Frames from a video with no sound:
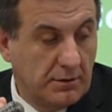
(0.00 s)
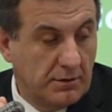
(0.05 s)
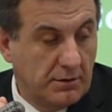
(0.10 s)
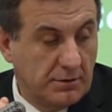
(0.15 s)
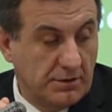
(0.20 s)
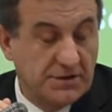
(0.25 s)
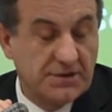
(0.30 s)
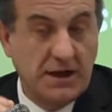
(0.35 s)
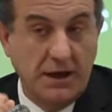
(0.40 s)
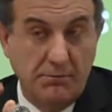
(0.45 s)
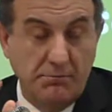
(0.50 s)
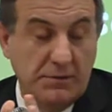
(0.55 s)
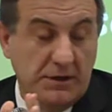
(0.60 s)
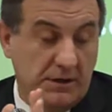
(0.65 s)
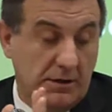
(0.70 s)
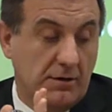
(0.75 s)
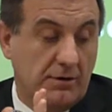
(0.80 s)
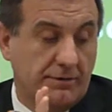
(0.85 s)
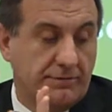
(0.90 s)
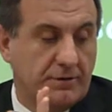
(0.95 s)
this can
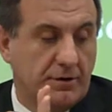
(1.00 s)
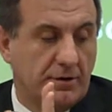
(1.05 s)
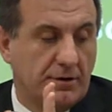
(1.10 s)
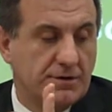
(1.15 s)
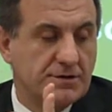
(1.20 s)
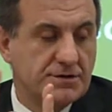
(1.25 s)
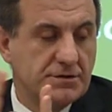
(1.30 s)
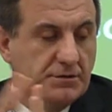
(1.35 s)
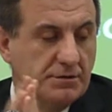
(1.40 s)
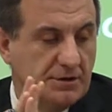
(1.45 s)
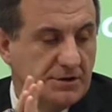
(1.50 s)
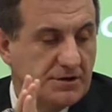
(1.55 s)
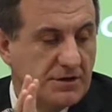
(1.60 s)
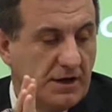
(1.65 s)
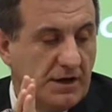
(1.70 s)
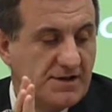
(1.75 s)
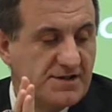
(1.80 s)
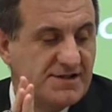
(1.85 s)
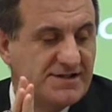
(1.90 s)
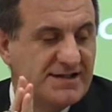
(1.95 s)
be, of course,
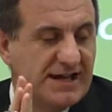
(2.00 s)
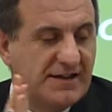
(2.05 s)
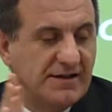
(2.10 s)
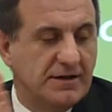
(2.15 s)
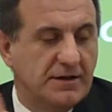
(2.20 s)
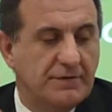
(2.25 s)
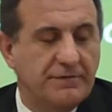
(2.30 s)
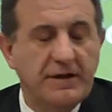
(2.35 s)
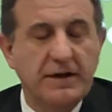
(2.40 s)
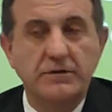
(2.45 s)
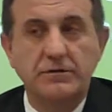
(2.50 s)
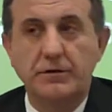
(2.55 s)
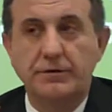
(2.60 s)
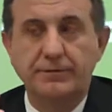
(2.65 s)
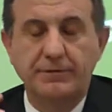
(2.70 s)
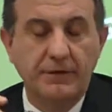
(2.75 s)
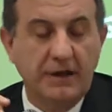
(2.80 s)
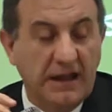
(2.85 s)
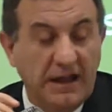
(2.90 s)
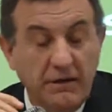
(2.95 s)
discussed, is that the effect of
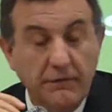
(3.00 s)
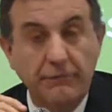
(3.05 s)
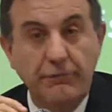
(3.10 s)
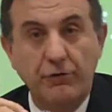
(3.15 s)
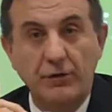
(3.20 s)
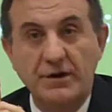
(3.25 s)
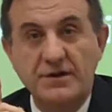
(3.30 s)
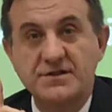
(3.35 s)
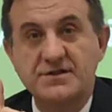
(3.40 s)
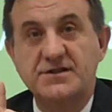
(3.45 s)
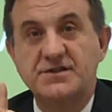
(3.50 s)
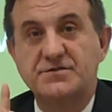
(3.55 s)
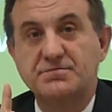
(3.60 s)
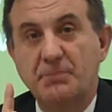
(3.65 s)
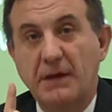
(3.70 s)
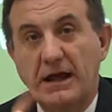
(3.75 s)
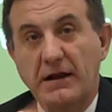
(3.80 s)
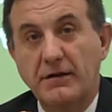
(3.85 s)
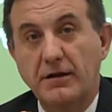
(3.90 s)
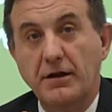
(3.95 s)
influence is
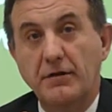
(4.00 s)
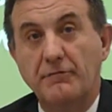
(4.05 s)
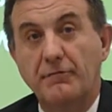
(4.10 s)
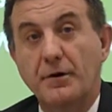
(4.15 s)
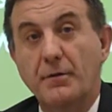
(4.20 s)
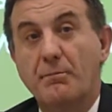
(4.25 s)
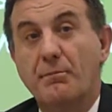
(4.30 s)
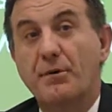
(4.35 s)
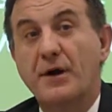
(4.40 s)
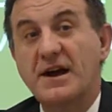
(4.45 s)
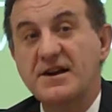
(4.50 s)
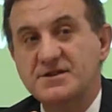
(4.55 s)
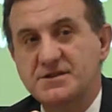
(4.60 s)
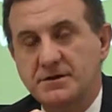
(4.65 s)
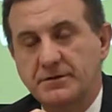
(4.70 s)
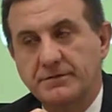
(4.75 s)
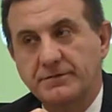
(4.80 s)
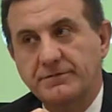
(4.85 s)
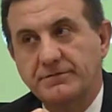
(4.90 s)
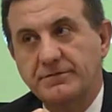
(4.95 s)
mainly
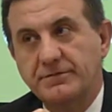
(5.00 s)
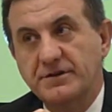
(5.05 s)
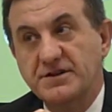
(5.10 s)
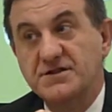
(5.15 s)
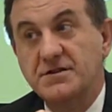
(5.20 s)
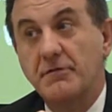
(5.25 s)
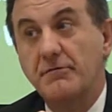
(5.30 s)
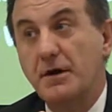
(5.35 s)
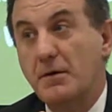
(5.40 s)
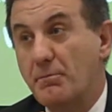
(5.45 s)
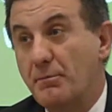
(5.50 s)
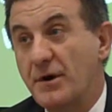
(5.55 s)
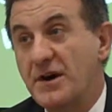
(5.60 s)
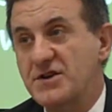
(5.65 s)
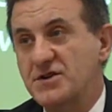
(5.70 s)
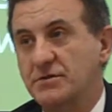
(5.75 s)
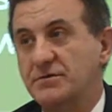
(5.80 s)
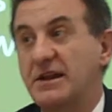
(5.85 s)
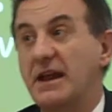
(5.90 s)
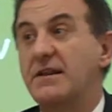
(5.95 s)
repressive. It's a
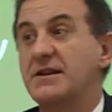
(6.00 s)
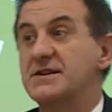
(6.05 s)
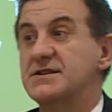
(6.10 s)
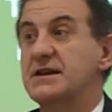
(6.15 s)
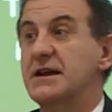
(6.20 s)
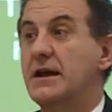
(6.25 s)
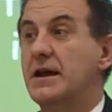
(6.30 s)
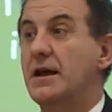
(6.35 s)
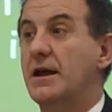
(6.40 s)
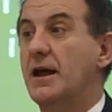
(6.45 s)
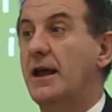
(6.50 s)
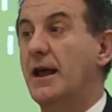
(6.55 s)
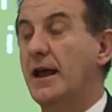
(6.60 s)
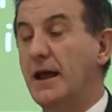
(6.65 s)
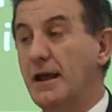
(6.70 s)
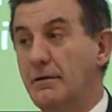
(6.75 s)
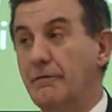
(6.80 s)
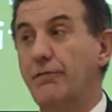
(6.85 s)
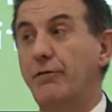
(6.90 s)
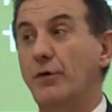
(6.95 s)
repression. That is,
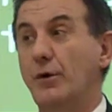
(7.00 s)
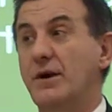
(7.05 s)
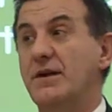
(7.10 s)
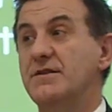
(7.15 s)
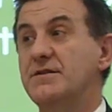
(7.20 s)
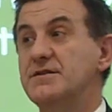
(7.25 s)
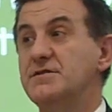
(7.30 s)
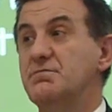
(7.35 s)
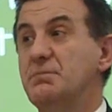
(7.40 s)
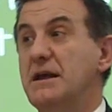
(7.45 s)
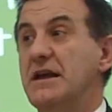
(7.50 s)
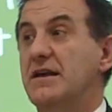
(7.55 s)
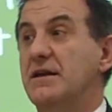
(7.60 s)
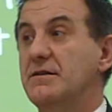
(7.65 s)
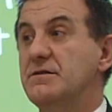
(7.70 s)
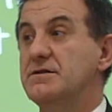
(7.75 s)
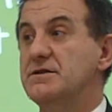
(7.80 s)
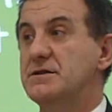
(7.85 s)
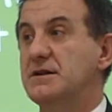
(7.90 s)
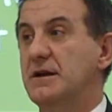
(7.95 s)
influence
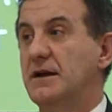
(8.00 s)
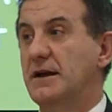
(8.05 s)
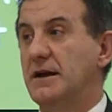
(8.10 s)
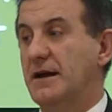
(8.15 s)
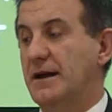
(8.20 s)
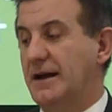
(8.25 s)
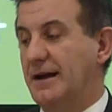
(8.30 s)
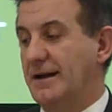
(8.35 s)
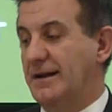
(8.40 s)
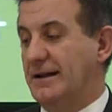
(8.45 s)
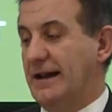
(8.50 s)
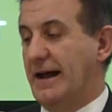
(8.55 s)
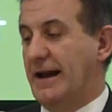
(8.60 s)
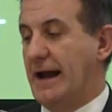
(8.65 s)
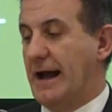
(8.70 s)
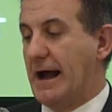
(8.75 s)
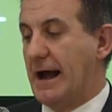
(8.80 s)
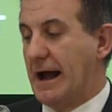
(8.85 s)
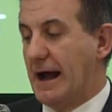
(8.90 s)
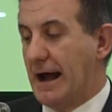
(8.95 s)
means
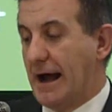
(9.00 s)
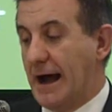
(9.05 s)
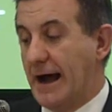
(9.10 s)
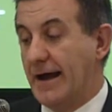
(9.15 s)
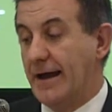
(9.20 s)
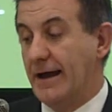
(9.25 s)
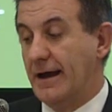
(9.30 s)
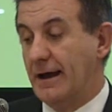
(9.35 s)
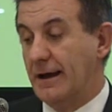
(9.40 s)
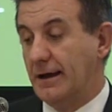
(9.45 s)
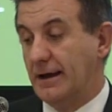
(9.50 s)
that I